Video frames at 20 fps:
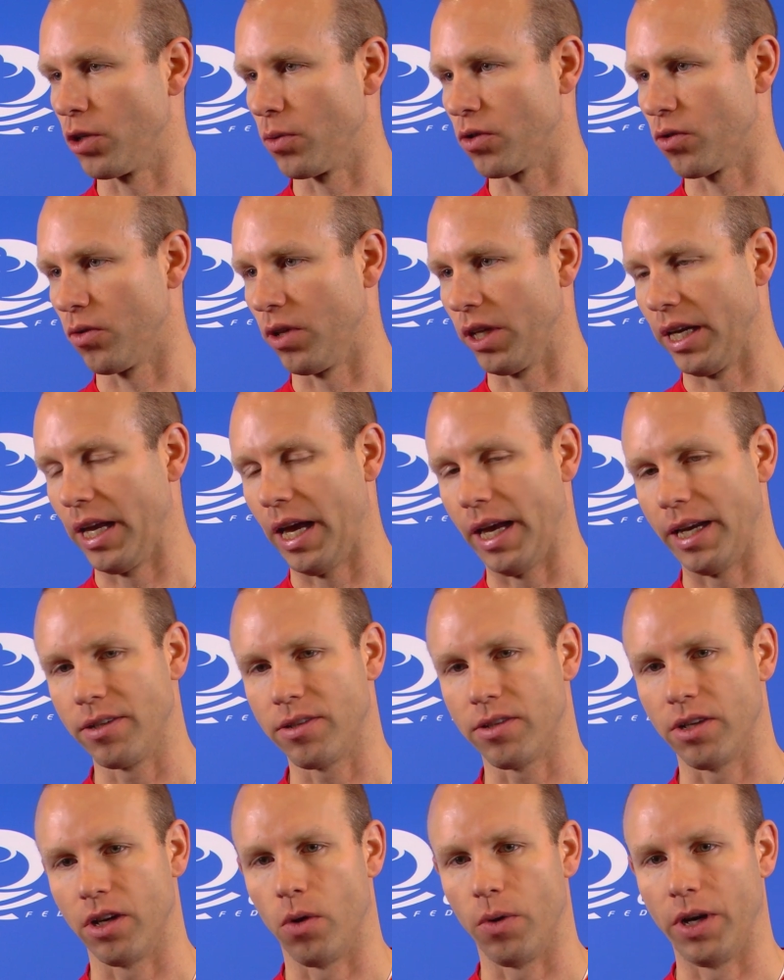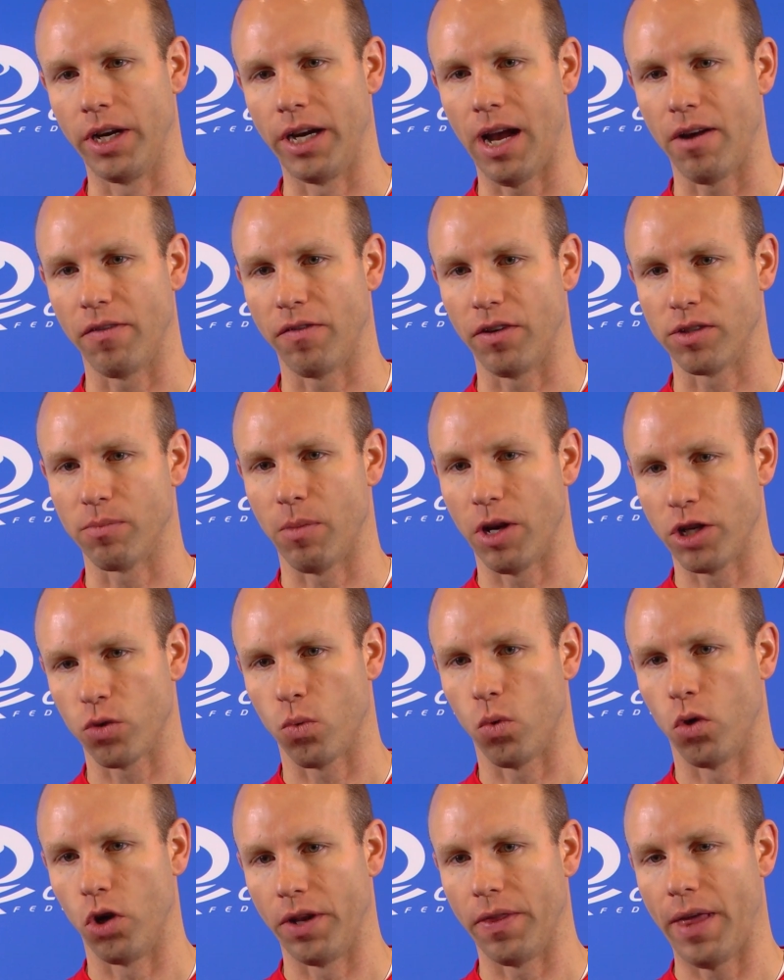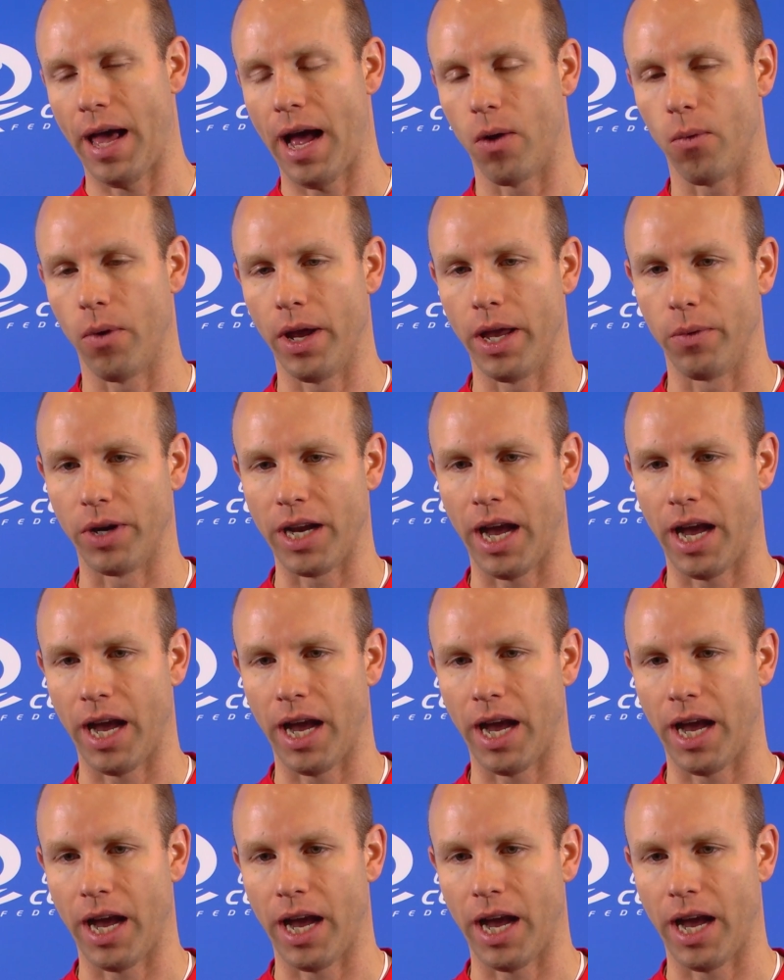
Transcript: which was really nice. You know, we didn't have as much worry that way.